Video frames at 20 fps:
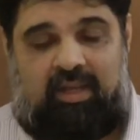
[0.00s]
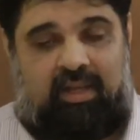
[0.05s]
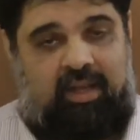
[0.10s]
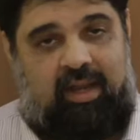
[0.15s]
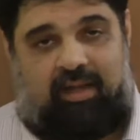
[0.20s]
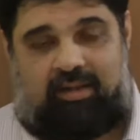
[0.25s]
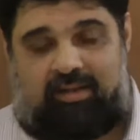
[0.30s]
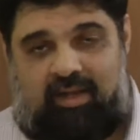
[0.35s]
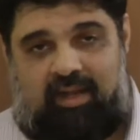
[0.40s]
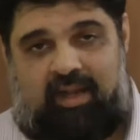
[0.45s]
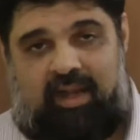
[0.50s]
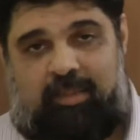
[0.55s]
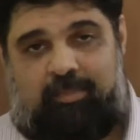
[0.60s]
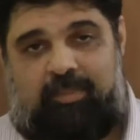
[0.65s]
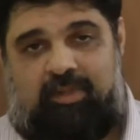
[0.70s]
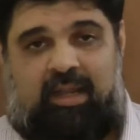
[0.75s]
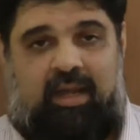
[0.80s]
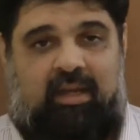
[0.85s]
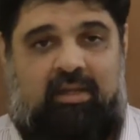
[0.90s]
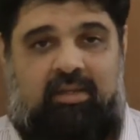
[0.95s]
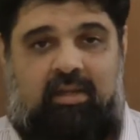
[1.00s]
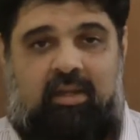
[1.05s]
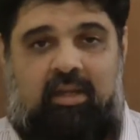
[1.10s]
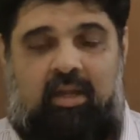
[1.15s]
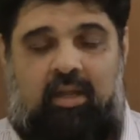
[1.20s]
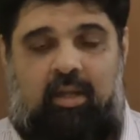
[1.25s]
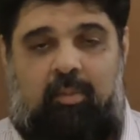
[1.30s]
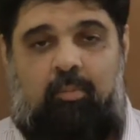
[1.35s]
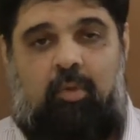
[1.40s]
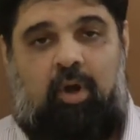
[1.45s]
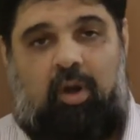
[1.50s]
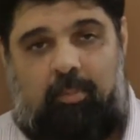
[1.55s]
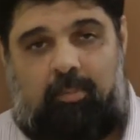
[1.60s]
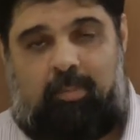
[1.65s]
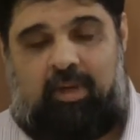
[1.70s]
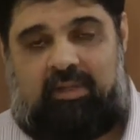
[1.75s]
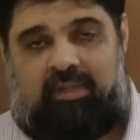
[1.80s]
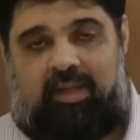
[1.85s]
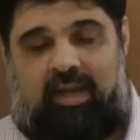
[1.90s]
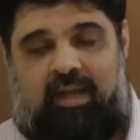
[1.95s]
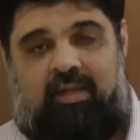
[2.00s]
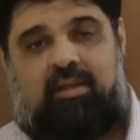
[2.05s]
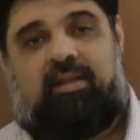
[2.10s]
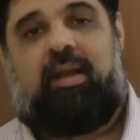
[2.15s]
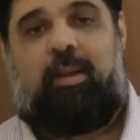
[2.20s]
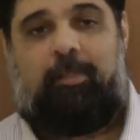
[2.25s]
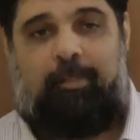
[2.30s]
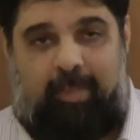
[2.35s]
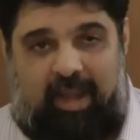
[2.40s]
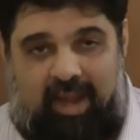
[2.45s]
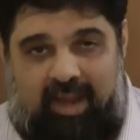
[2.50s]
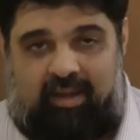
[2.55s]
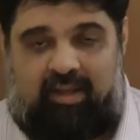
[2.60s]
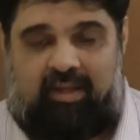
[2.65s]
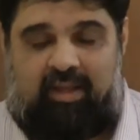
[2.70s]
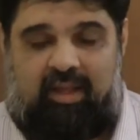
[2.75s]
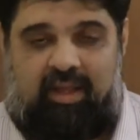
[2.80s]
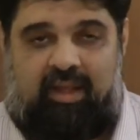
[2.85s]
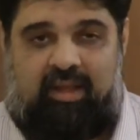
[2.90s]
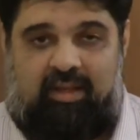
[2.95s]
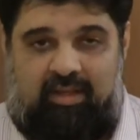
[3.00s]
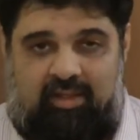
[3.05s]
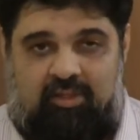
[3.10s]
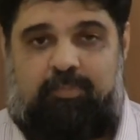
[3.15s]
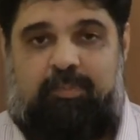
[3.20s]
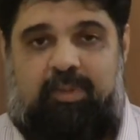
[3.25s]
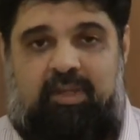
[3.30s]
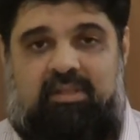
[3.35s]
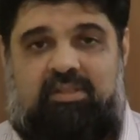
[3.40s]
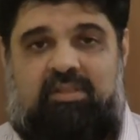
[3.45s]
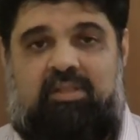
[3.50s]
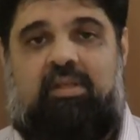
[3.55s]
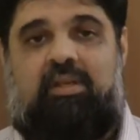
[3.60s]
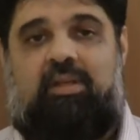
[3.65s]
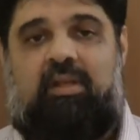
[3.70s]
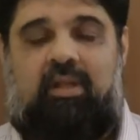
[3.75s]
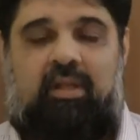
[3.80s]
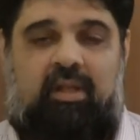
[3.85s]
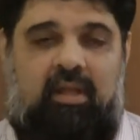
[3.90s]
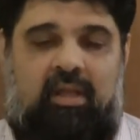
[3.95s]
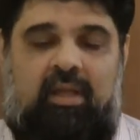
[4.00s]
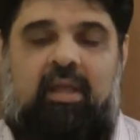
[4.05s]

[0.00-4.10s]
He had claimed that Muhammad had come back in his person,